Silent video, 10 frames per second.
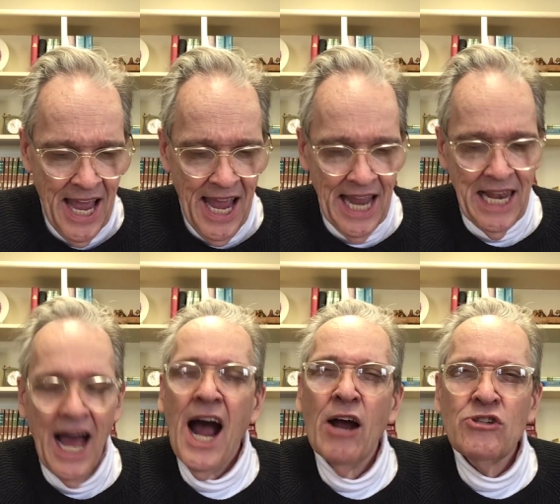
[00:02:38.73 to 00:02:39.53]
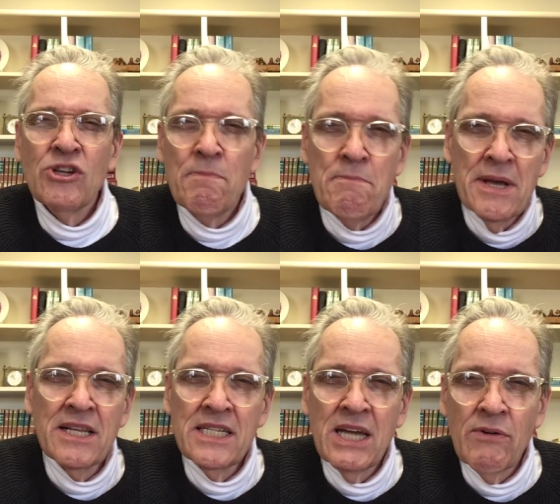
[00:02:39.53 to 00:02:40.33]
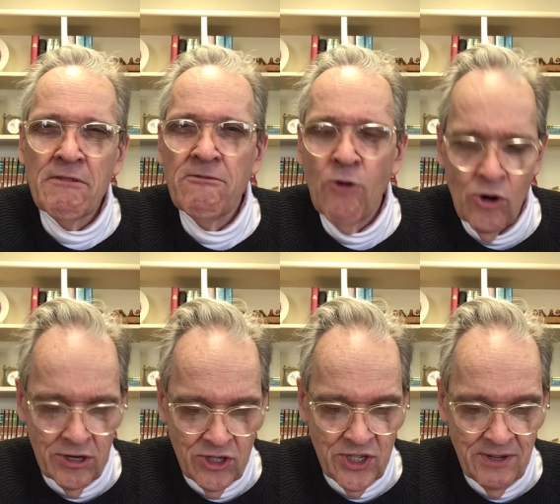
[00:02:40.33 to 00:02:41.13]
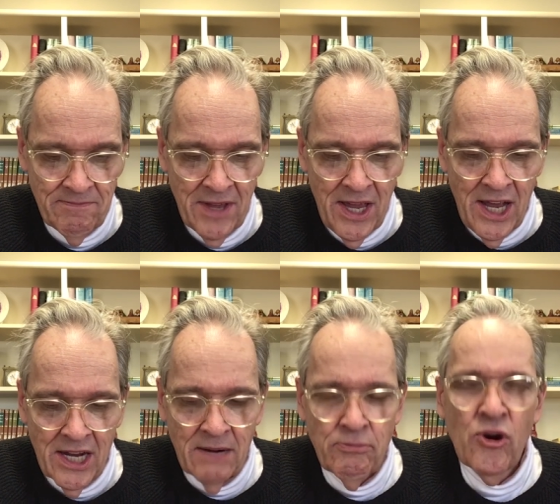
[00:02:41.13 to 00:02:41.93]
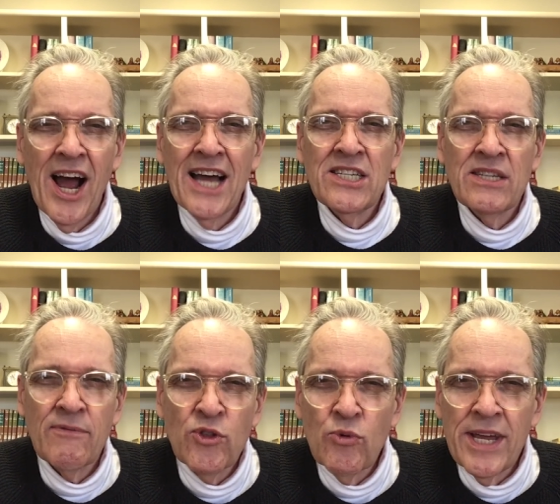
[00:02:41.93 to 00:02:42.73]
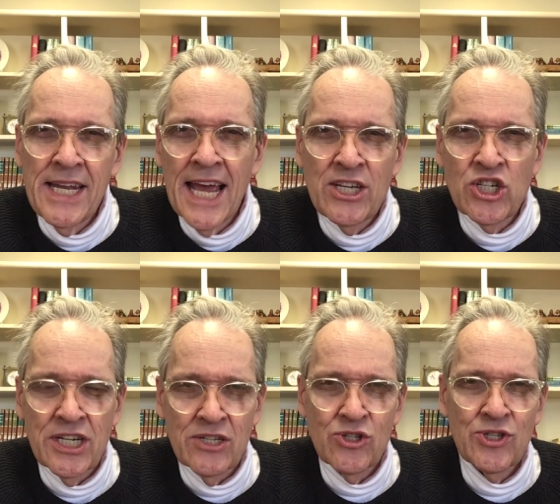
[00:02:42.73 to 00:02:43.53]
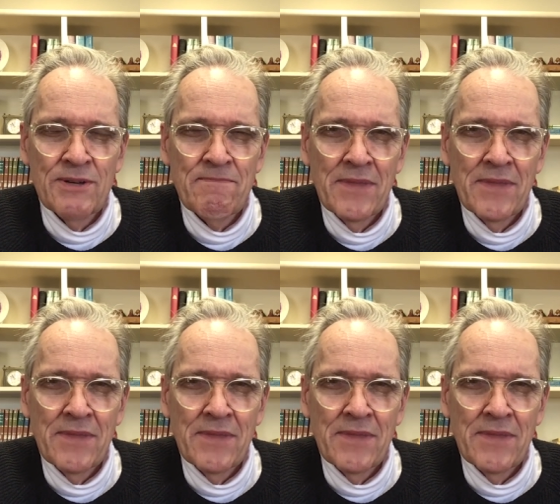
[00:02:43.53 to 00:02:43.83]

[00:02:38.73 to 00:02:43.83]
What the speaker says: A large military force comprised of three nations,